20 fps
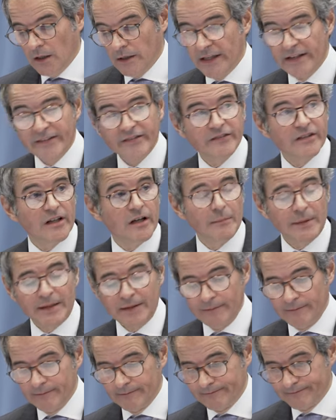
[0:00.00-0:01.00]
Ladies and
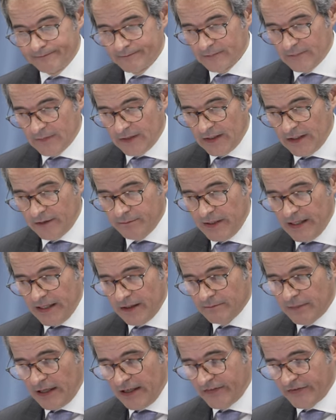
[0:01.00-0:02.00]
gentlemen, let me
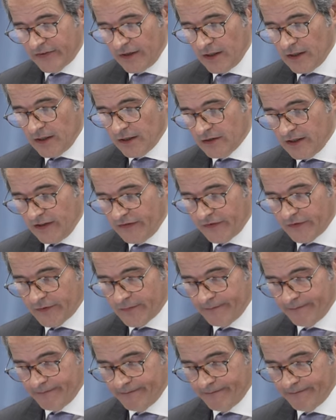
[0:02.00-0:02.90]
end by saying this.